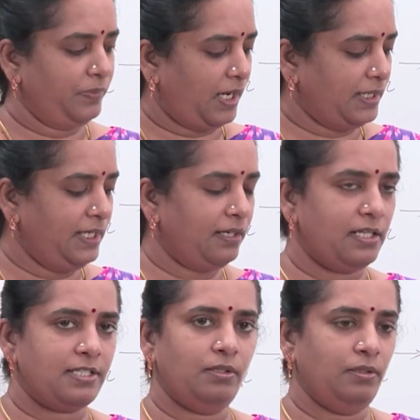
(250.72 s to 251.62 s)
and here
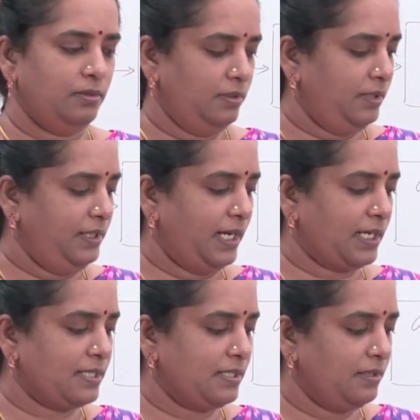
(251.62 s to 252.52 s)
also
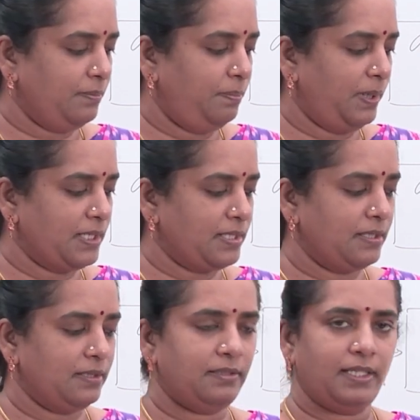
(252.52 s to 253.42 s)
x plus
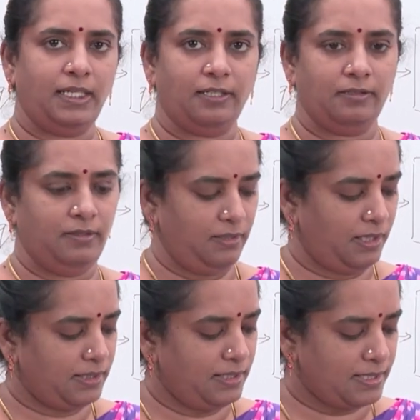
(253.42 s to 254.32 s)
3
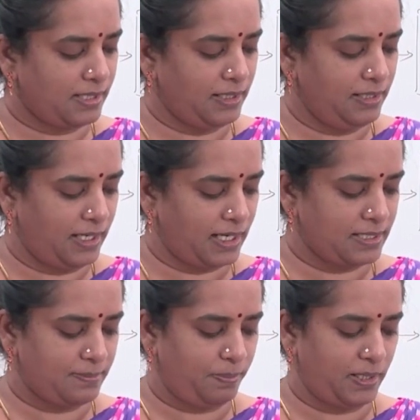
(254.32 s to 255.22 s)
and this side
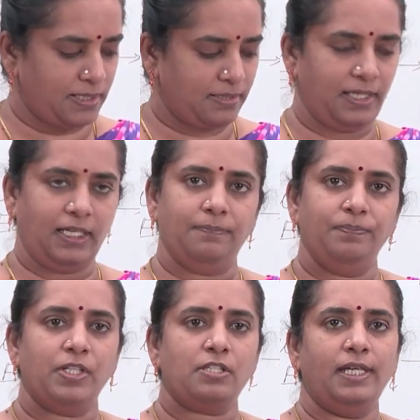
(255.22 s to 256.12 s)
x plus 3.
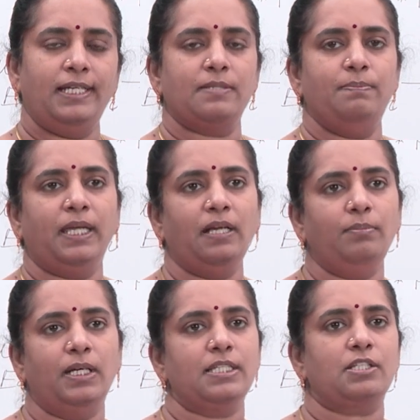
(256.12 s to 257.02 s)
So, it has
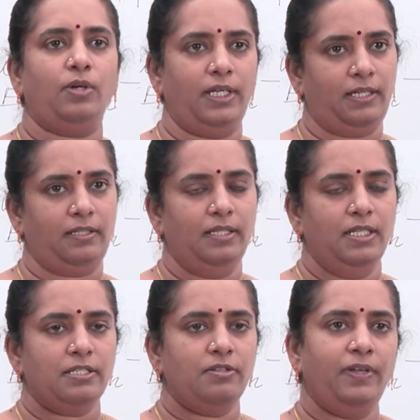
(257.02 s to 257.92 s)
become a square.
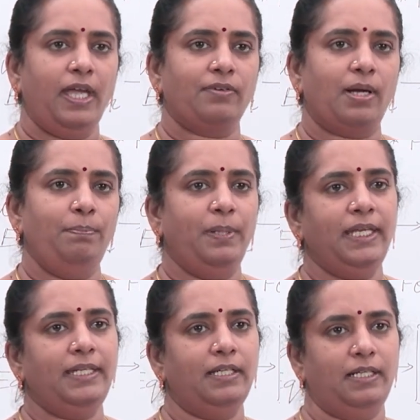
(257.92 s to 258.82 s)
So, we have
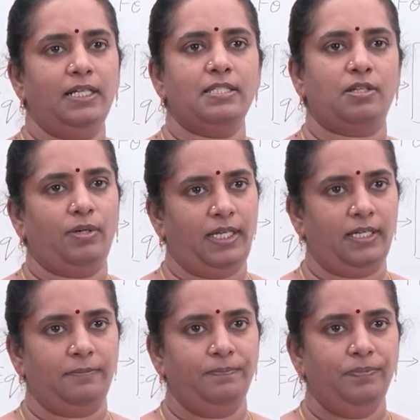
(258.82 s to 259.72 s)
completed a
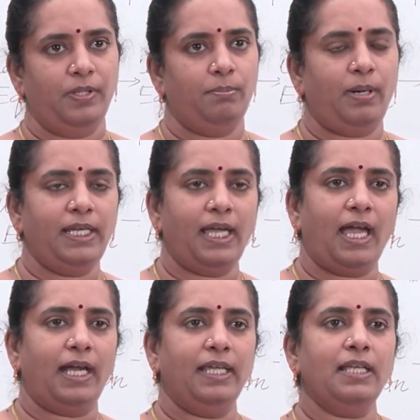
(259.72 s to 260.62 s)
square by
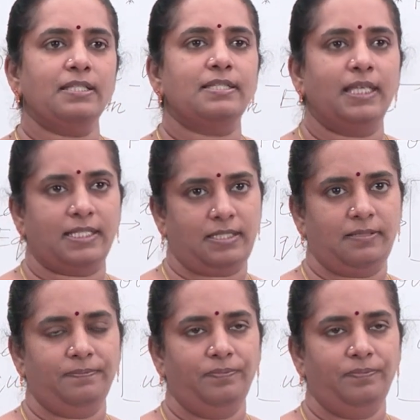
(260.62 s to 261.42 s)
adding 6.